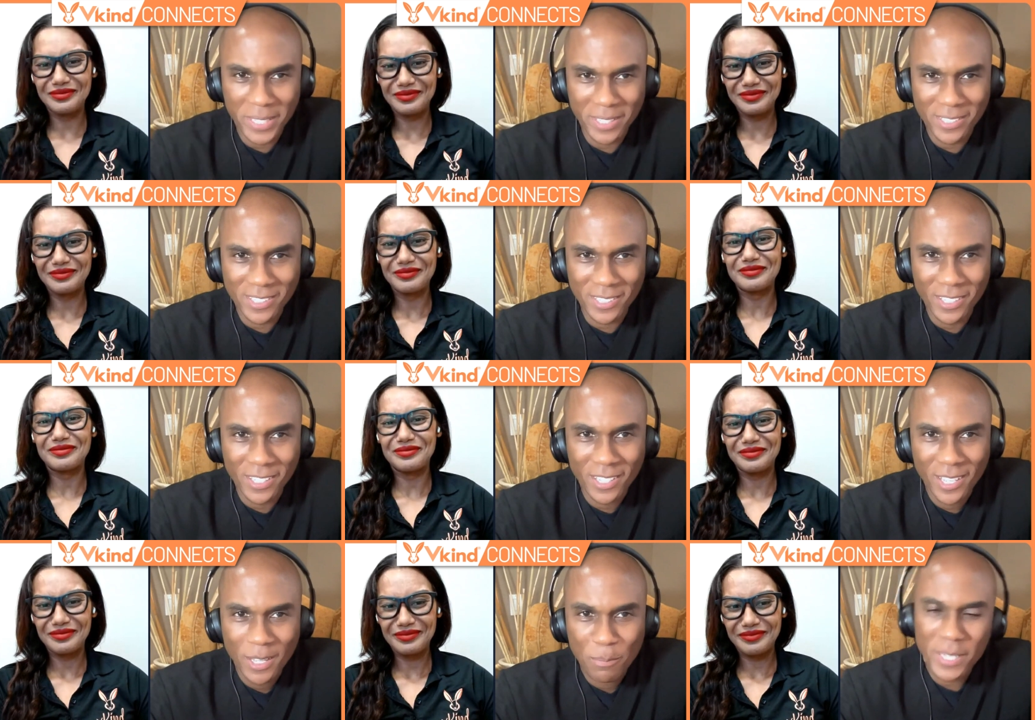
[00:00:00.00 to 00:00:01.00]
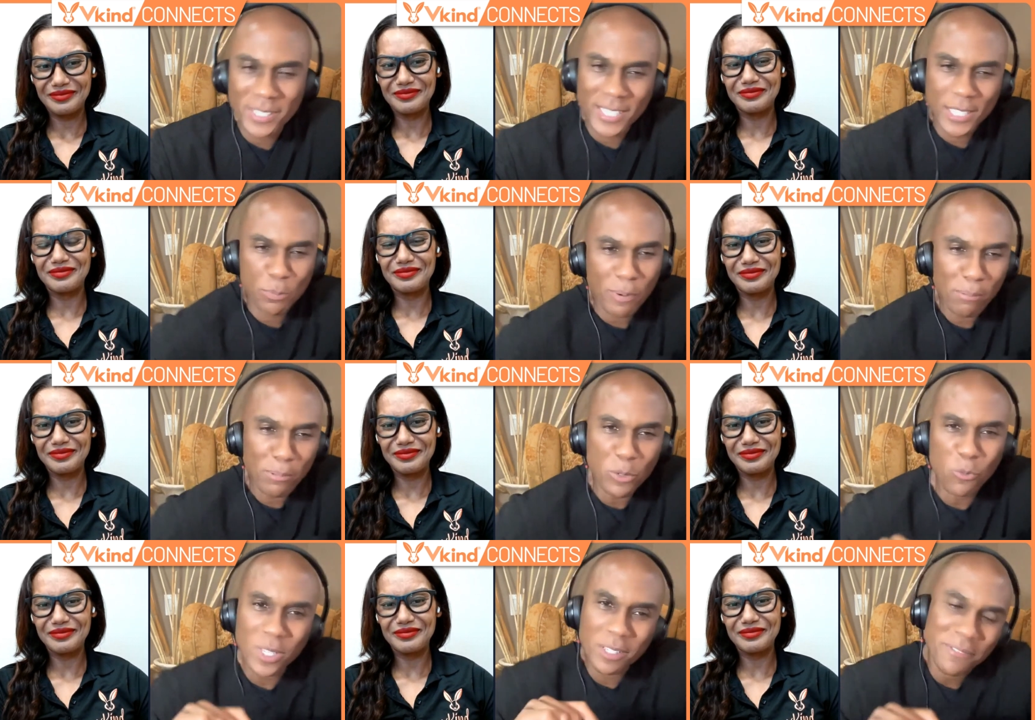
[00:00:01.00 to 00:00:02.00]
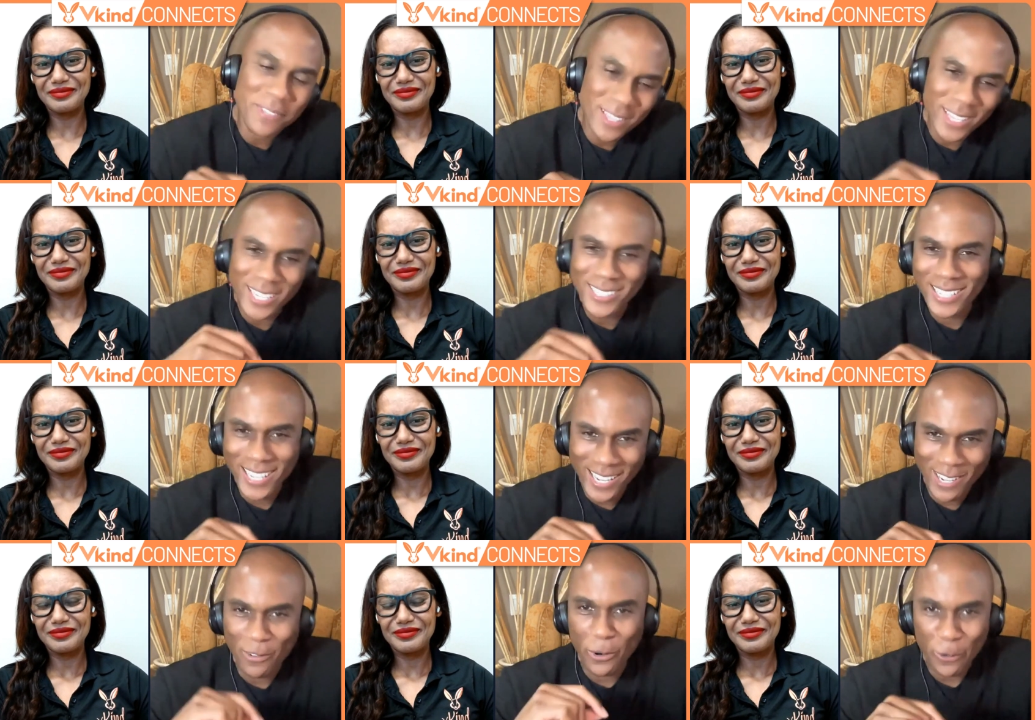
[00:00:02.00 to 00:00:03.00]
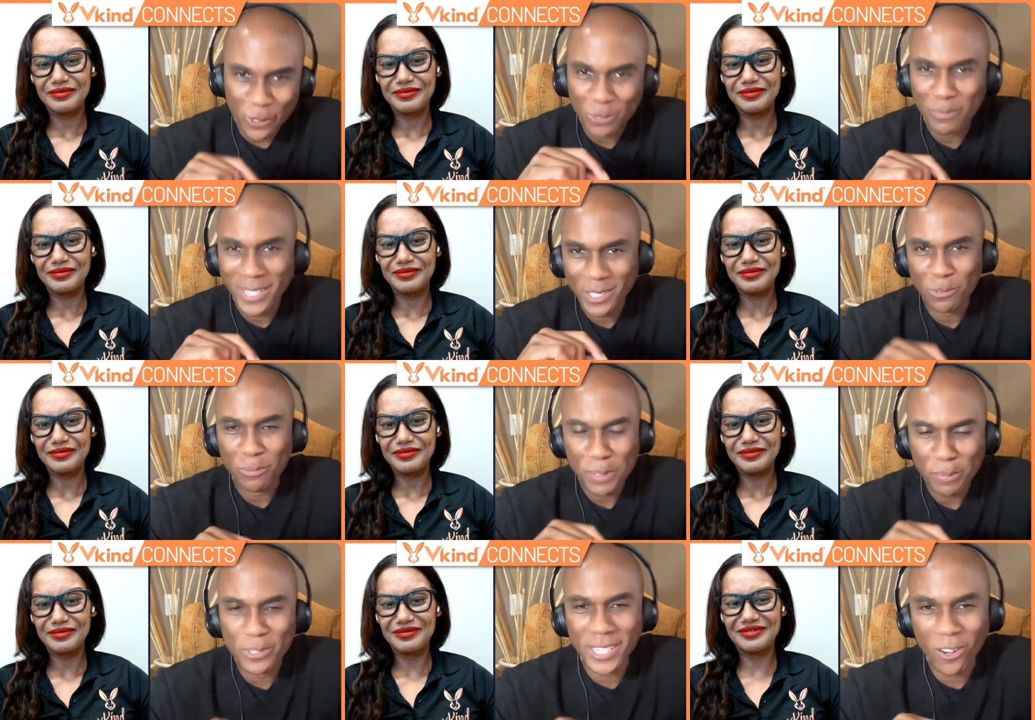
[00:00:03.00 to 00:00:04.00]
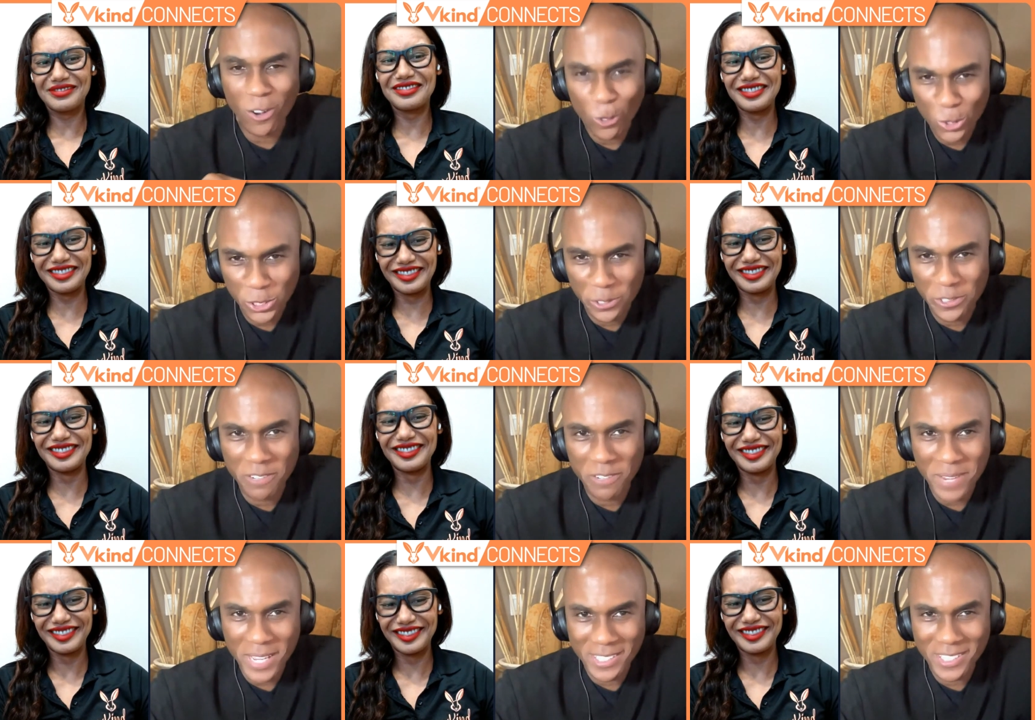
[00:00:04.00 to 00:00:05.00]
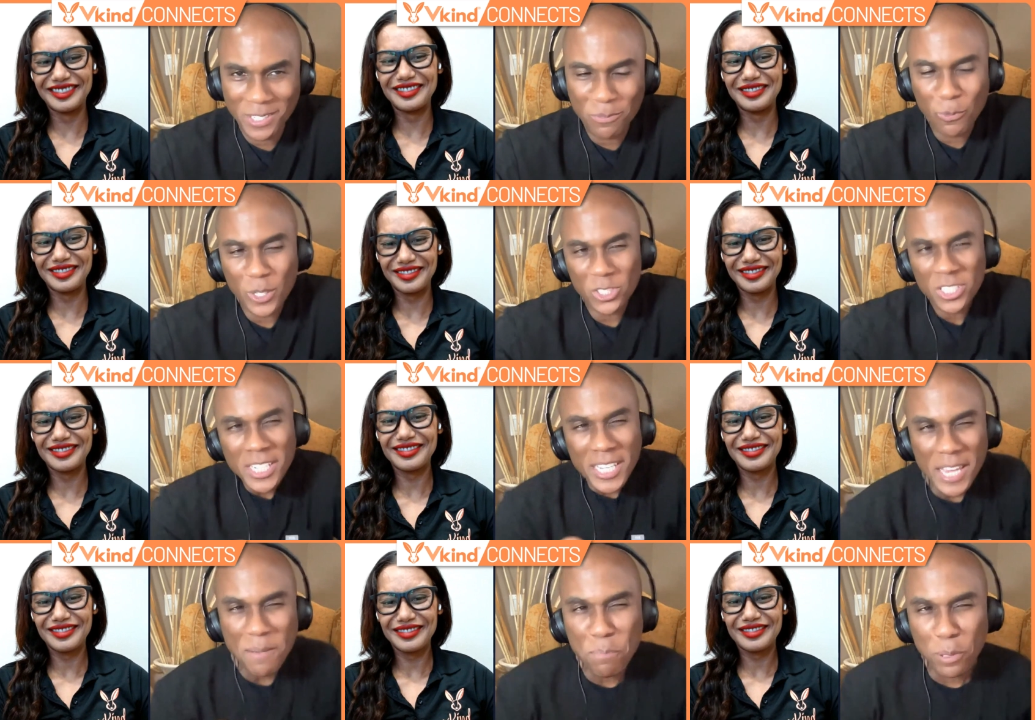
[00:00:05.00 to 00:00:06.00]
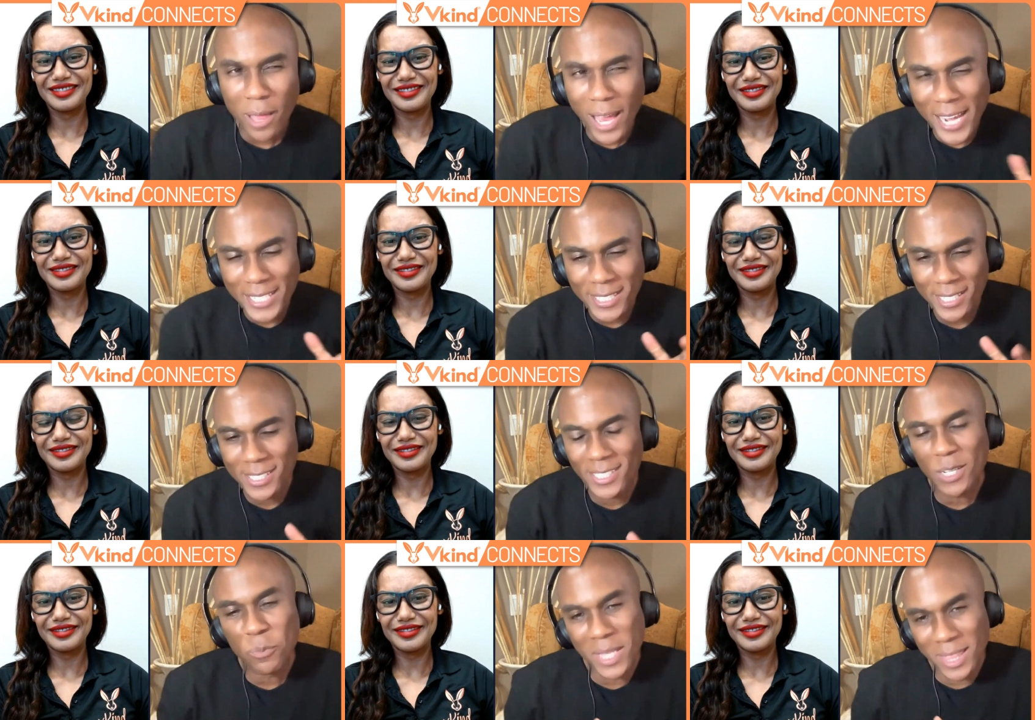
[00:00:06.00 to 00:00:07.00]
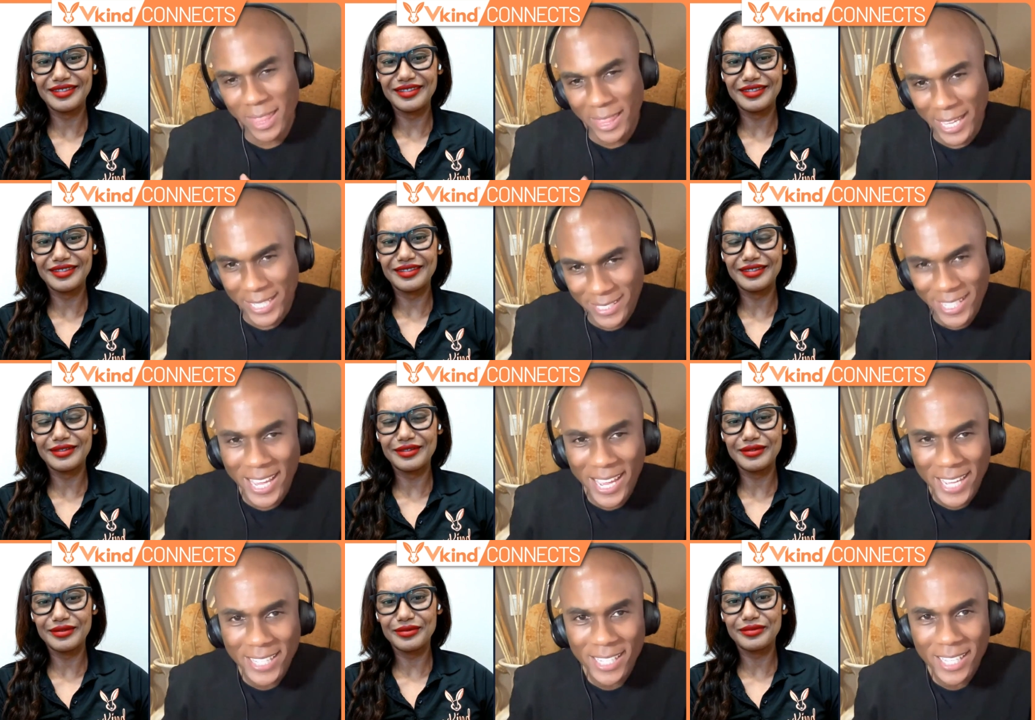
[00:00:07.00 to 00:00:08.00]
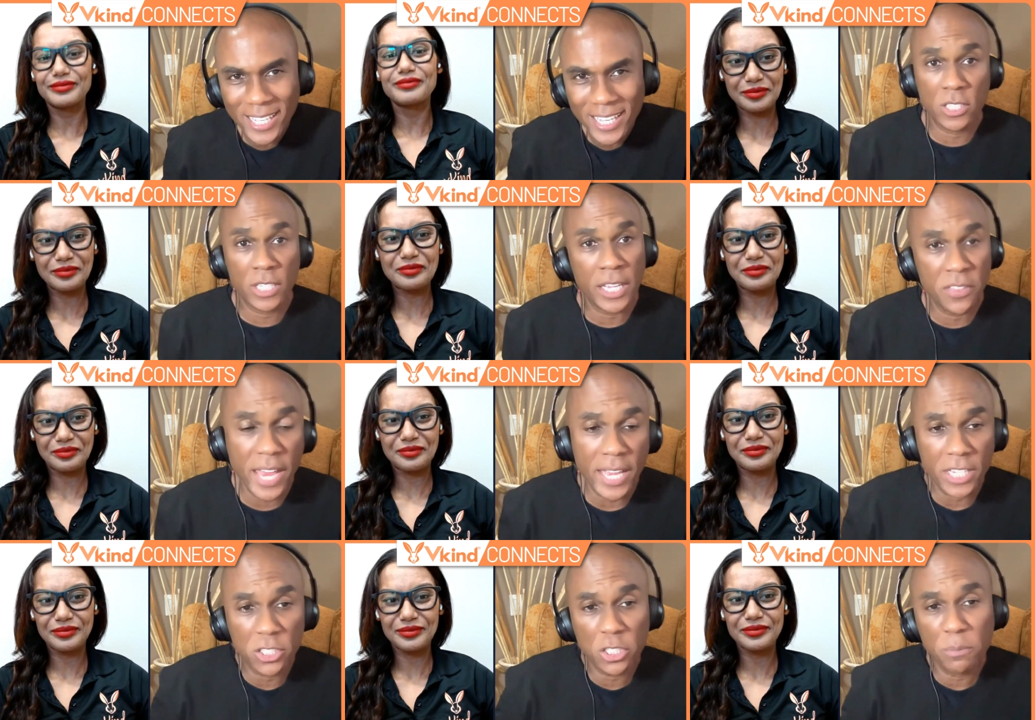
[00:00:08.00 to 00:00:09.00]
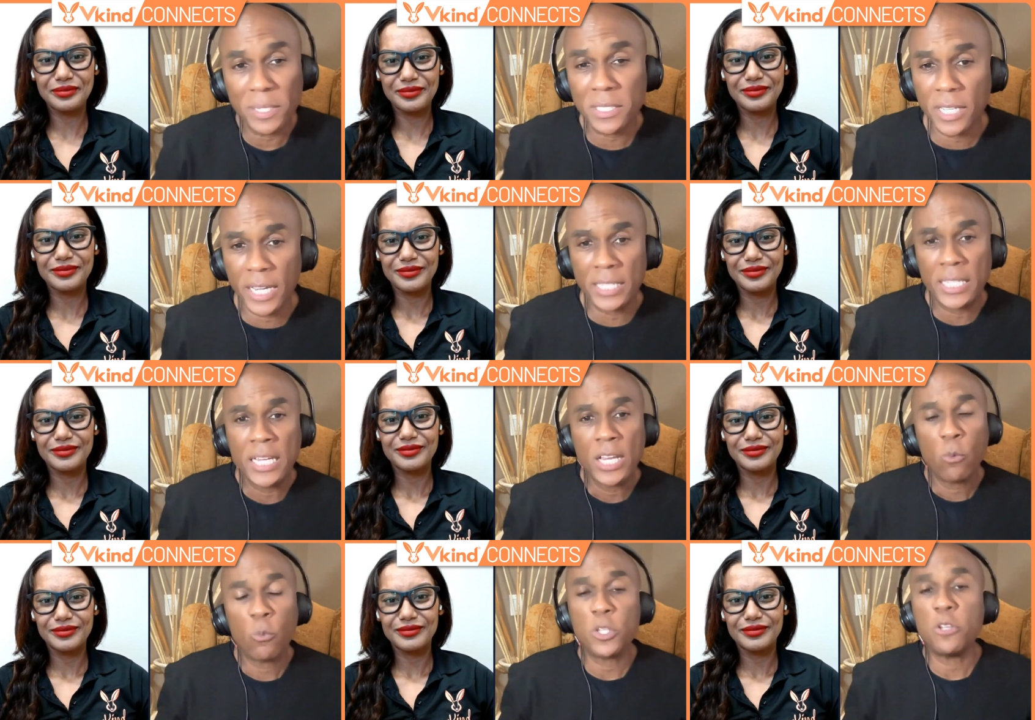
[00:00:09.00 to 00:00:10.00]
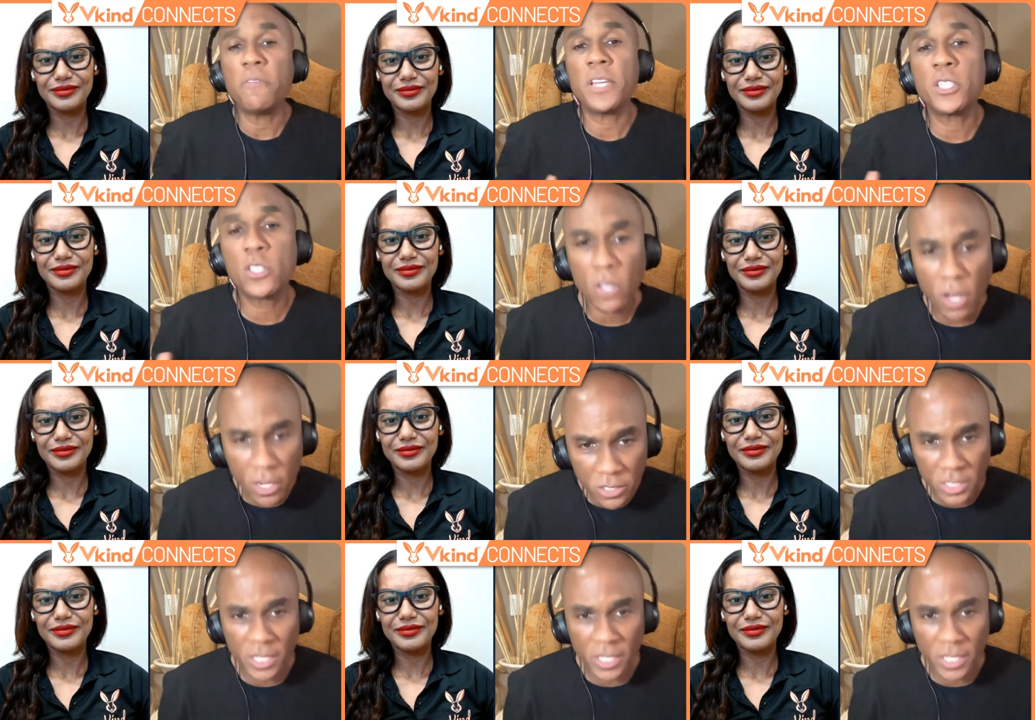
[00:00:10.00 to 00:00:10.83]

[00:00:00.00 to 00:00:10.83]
Speaker 1: medicine, because that's probably one of the things that kind of irks me is when people say alternative medicine, which implies it's somewhat less than in that it should be done when you've exhausted